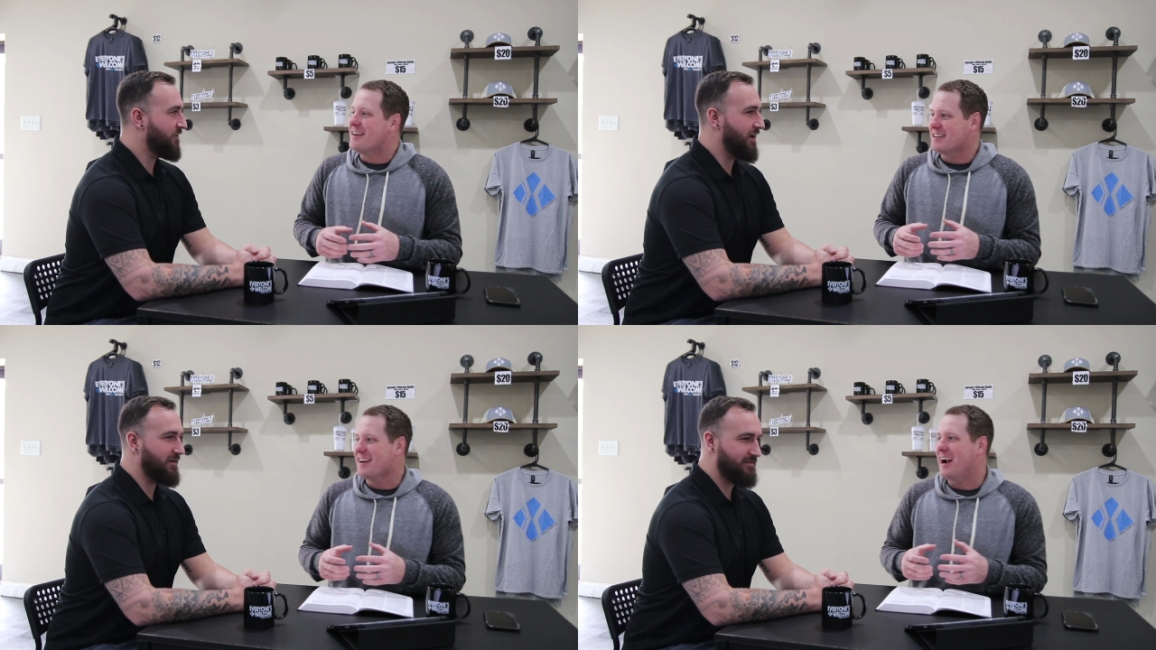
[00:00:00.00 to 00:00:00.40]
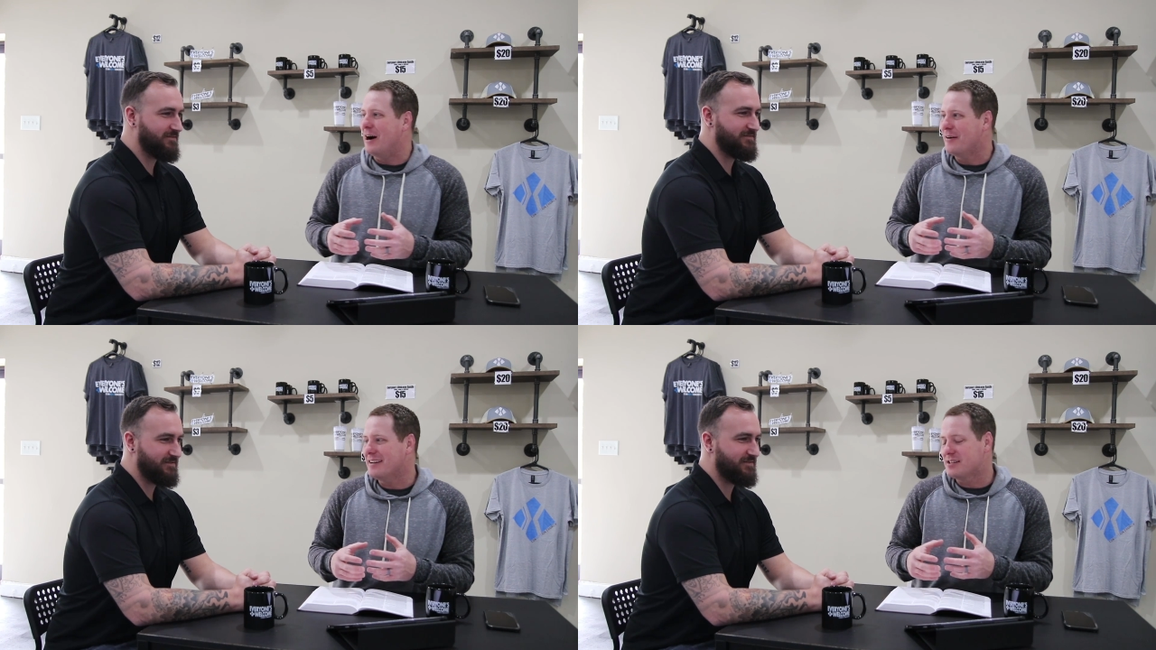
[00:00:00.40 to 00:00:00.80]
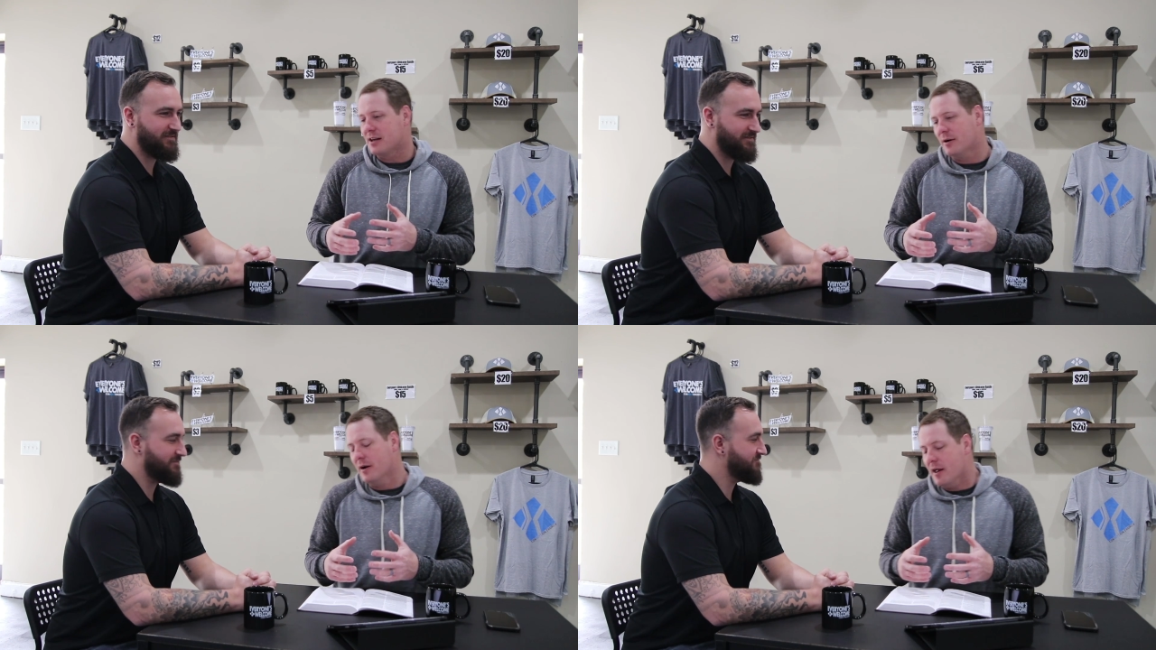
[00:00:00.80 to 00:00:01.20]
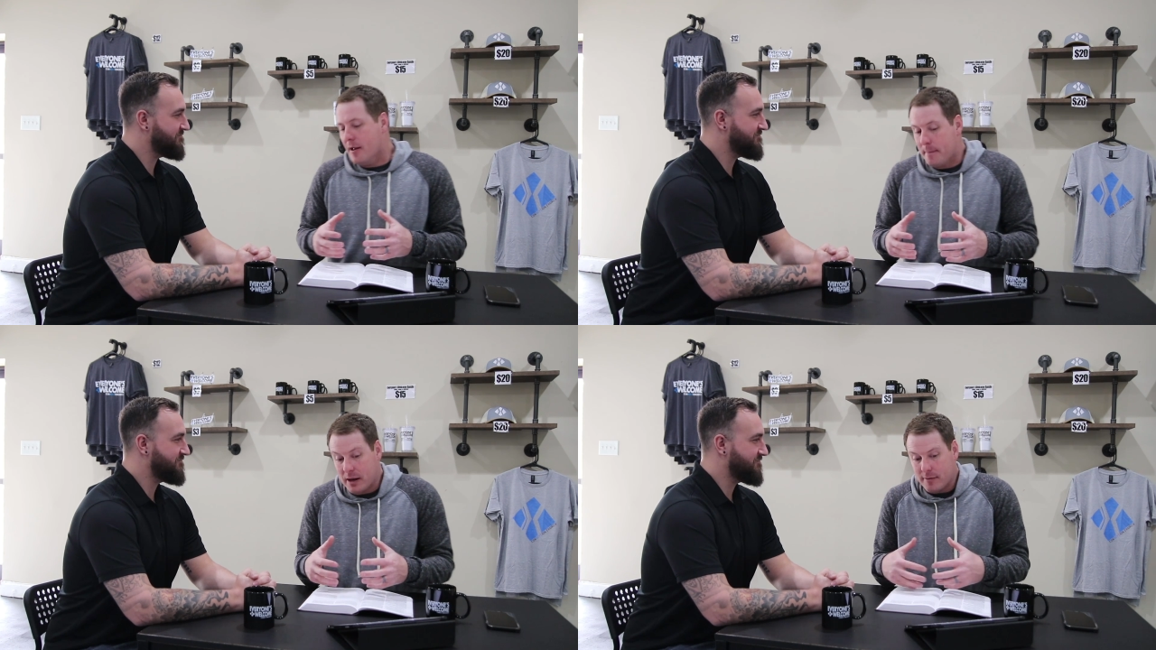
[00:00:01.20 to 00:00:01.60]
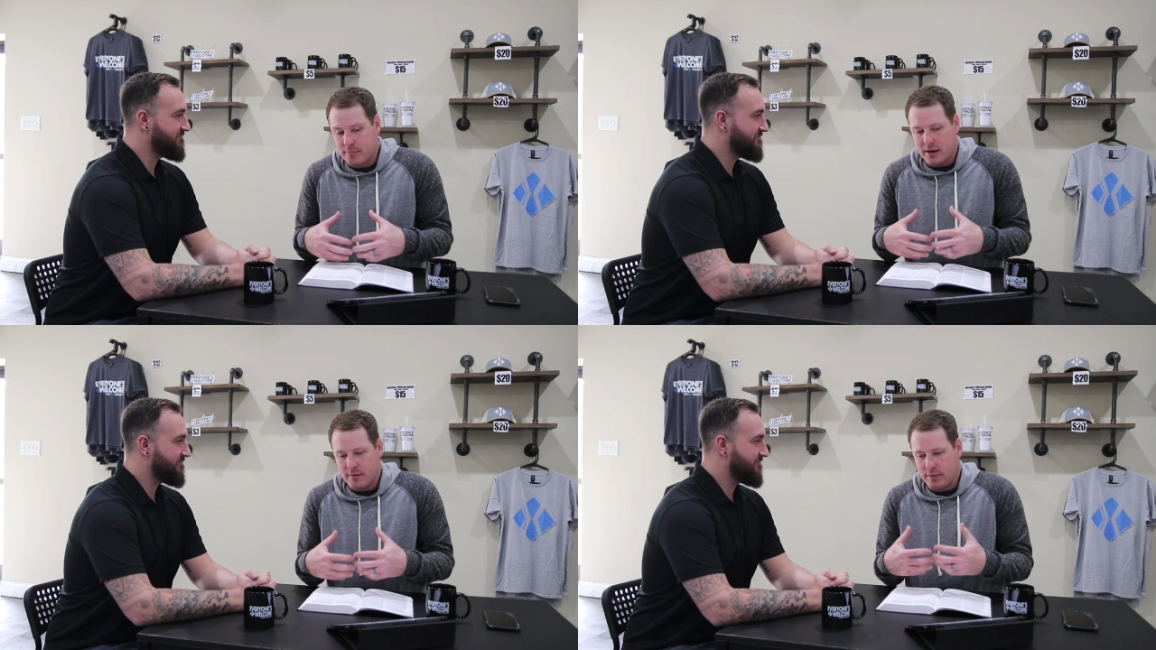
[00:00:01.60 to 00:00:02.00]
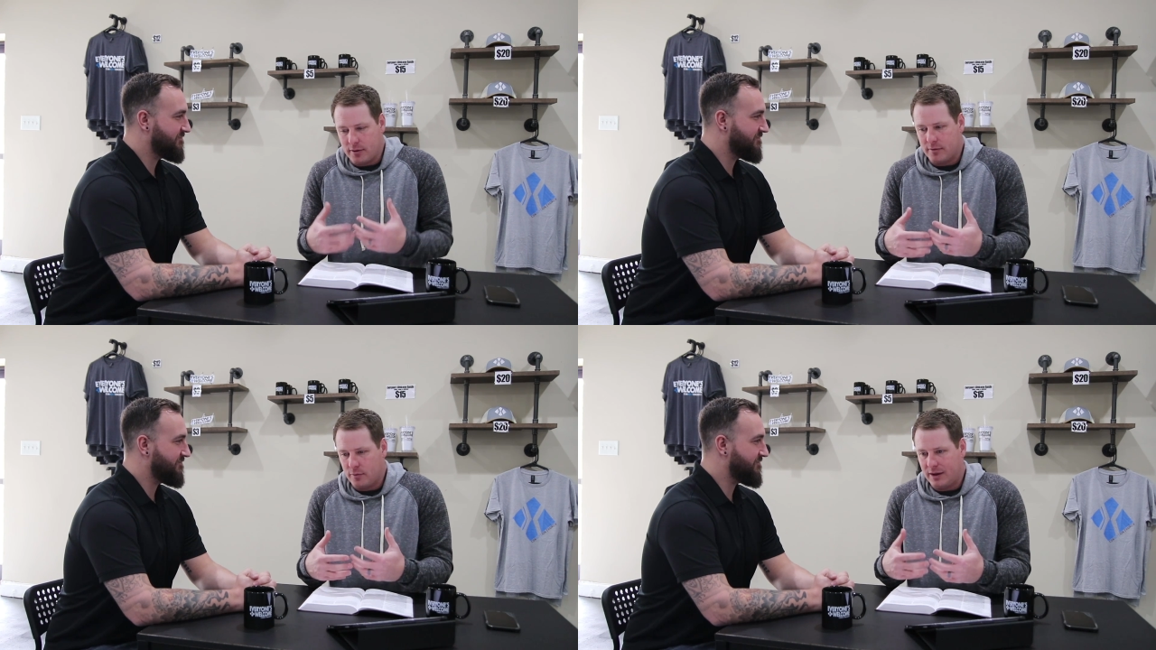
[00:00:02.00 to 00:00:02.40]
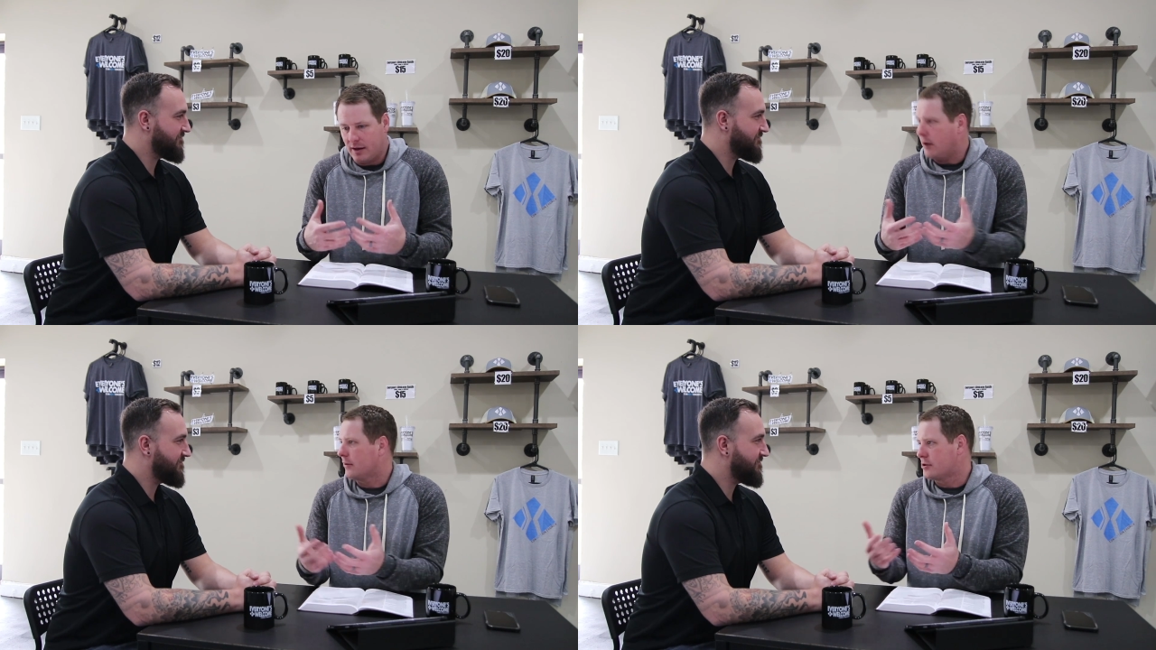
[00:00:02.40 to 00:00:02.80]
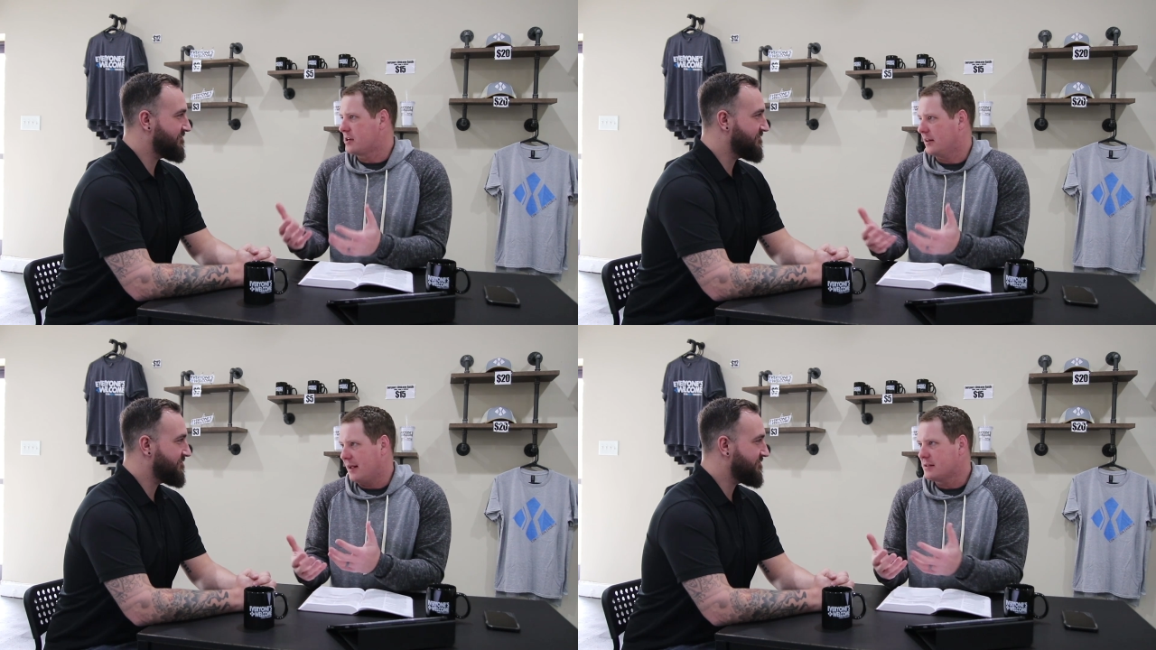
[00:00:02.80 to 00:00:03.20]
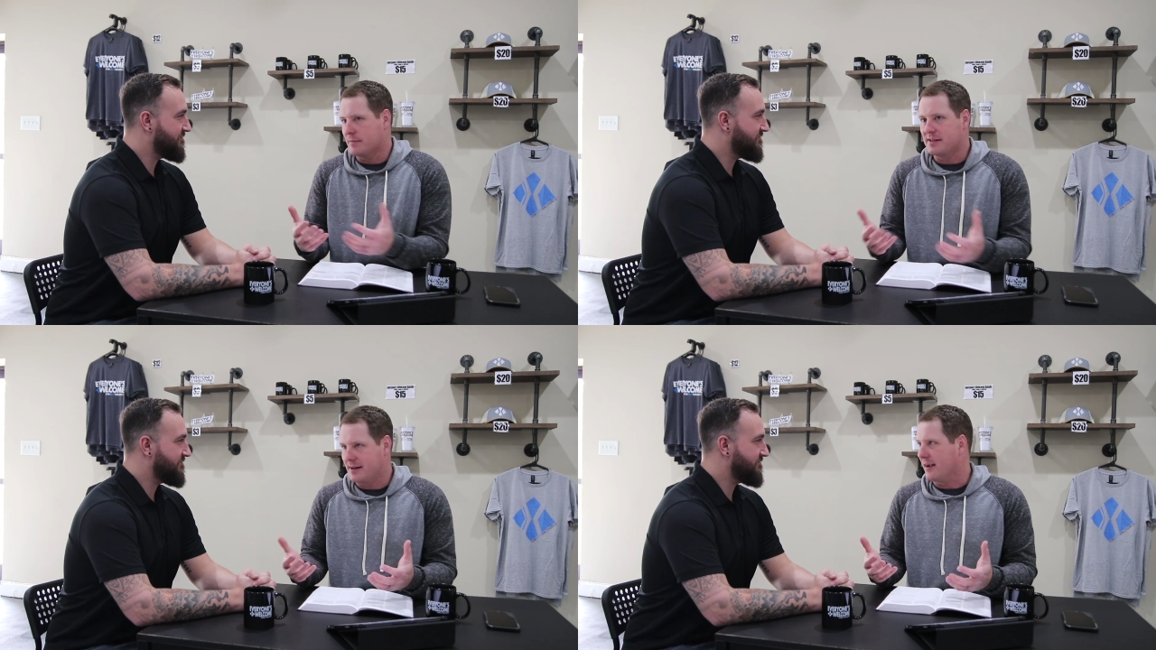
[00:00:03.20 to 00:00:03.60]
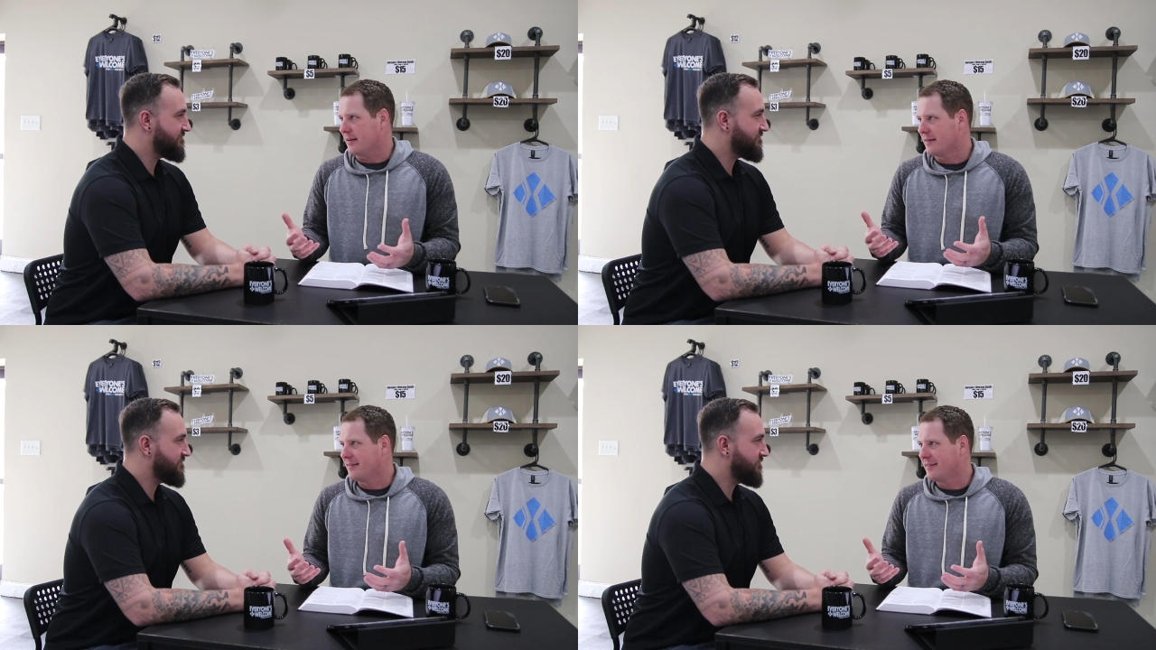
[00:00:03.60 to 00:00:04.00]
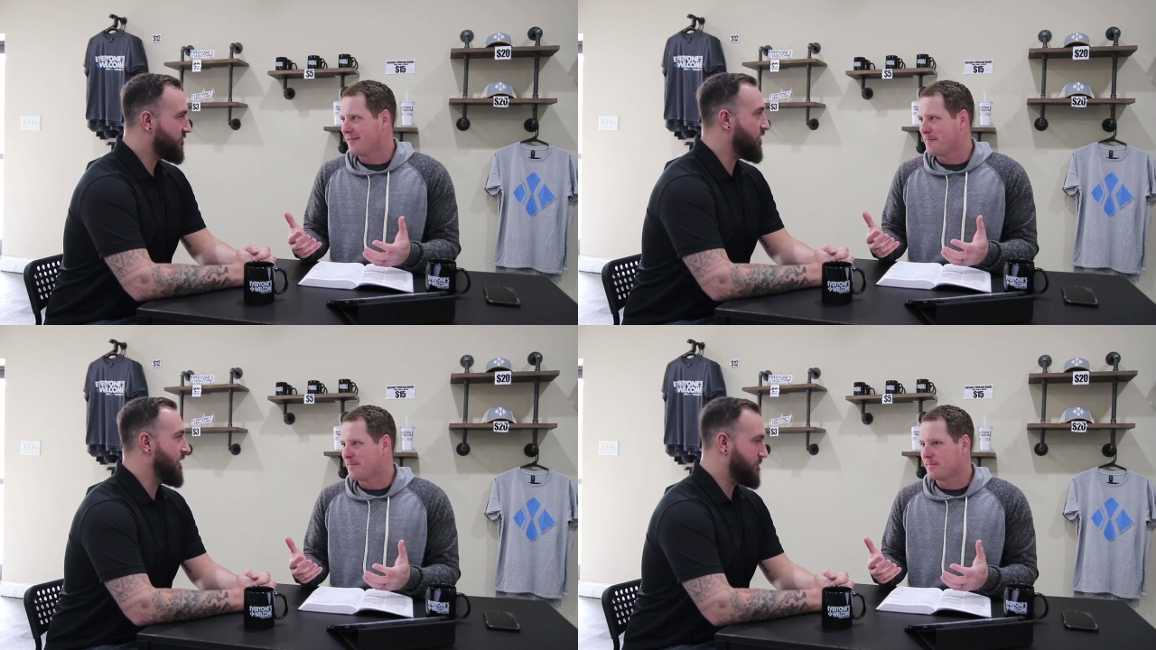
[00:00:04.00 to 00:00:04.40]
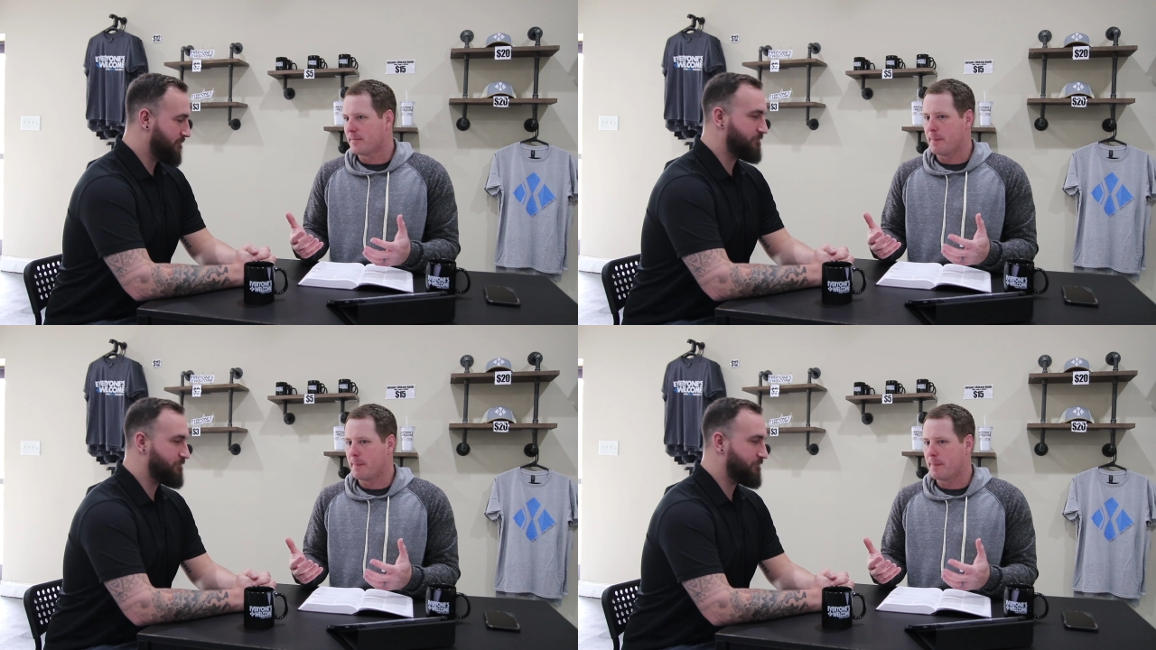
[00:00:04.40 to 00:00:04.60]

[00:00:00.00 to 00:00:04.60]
Speaker 1: Right. You know, and so, but but but we can all understand that's a mistake. Right.